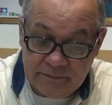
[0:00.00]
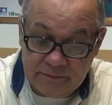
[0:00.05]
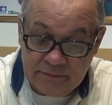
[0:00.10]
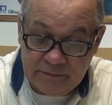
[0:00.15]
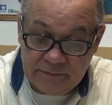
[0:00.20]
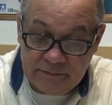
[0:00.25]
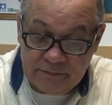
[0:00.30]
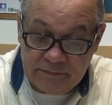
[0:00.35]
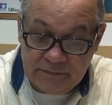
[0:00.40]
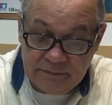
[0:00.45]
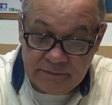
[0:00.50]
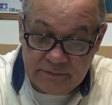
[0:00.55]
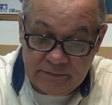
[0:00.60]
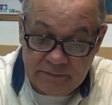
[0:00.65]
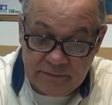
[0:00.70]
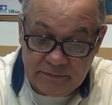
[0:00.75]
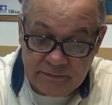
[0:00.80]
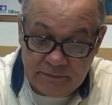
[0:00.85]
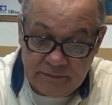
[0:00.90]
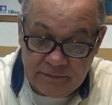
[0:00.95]

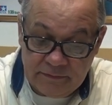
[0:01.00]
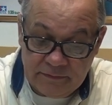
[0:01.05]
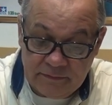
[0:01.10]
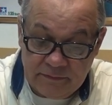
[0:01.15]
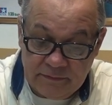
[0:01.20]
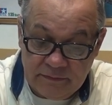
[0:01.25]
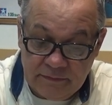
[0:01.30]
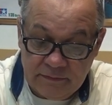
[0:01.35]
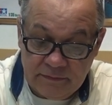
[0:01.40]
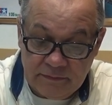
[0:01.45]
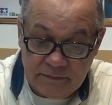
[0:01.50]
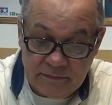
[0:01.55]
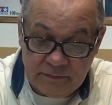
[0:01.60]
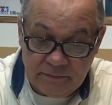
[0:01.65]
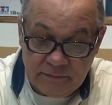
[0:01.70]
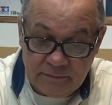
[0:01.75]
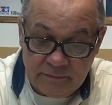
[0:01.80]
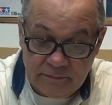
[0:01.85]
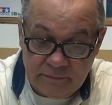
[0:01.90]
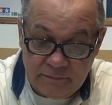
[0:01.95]

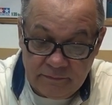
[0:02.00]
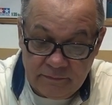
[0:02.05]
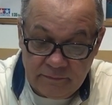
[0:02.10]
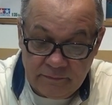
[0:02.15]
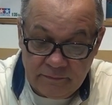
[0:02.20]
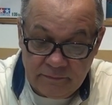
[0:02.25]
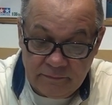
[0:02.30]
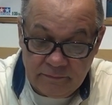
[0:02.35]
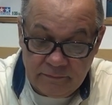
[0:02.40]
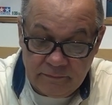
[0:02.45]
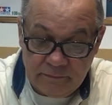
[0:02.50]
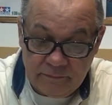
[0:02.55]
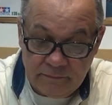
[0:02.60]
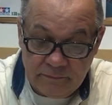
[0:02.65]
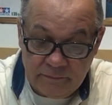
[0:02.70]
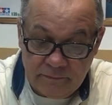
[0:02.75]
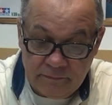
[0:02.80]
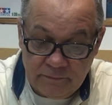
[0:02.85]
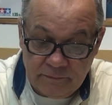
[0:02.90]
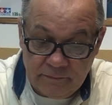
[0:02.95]

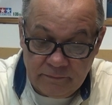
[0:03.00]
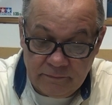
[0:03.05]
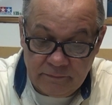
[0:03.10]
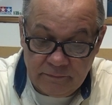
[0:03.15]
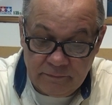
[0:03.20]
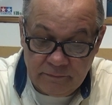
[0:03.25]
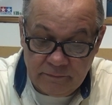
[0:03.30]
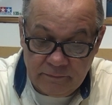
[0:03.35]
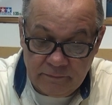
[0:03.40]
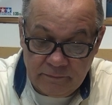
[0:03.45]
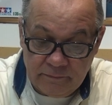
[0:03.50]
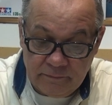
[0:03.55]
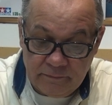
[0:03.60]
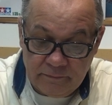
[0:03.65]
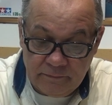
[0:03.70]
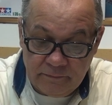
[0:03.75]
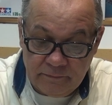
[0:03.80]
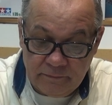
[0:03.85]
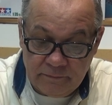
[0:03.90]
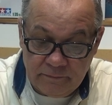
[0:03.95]
No one is speaking in this clip.